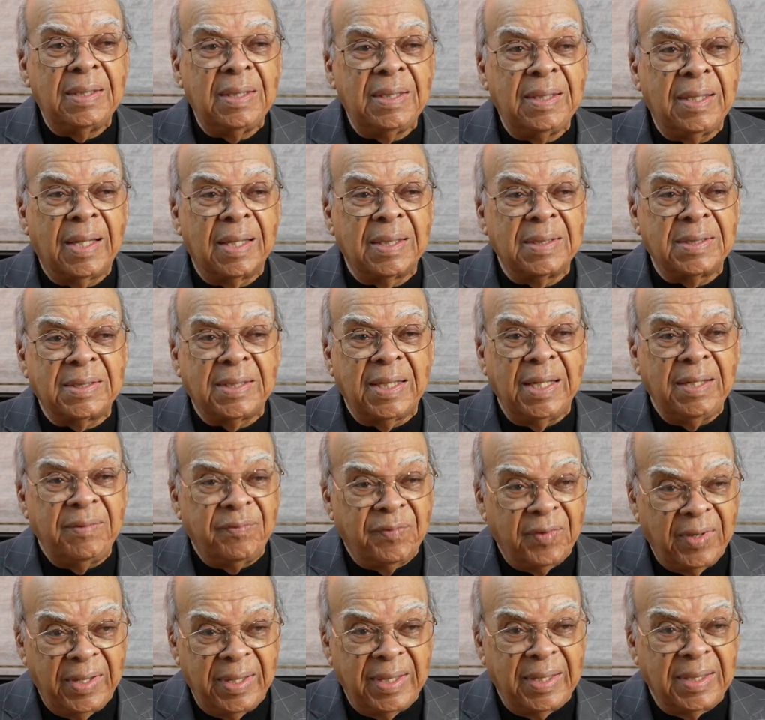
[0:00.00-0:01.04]
lot of state
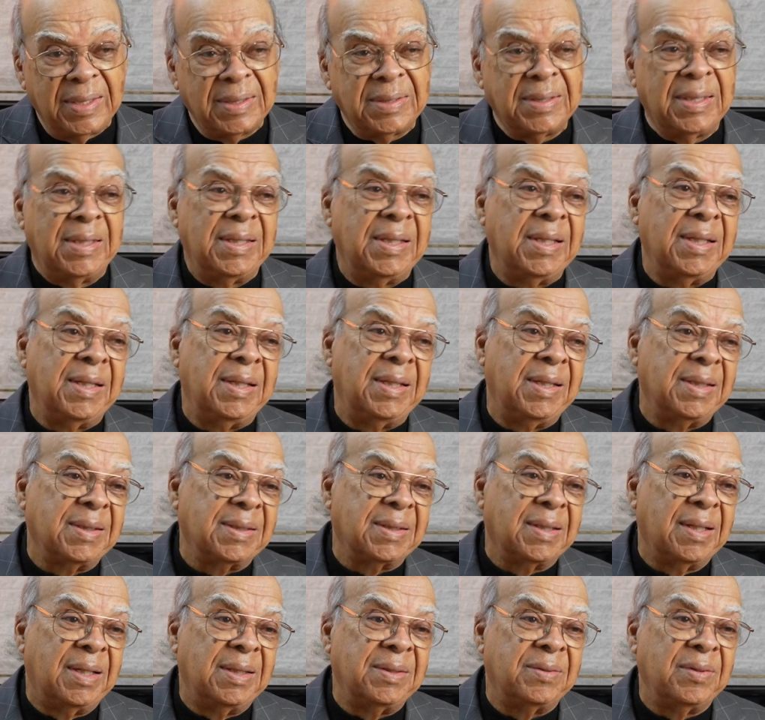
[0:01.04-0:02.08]
fairs in, in this
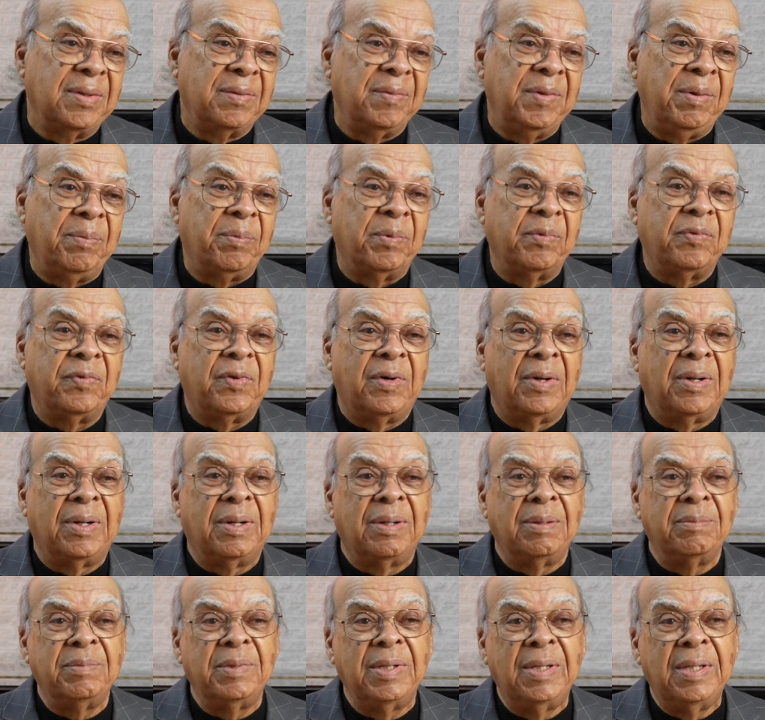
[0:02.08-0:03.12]
country we
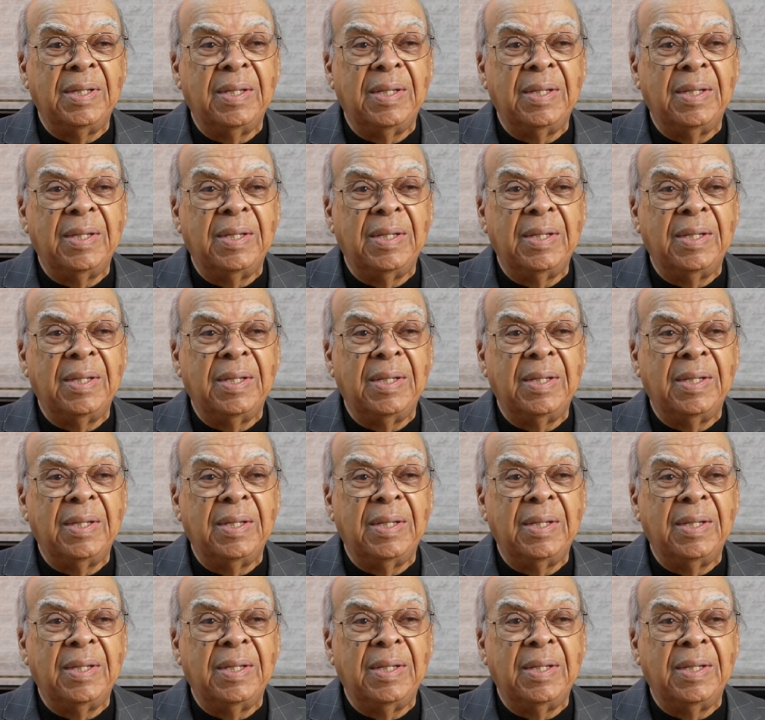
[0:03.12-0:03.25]
performed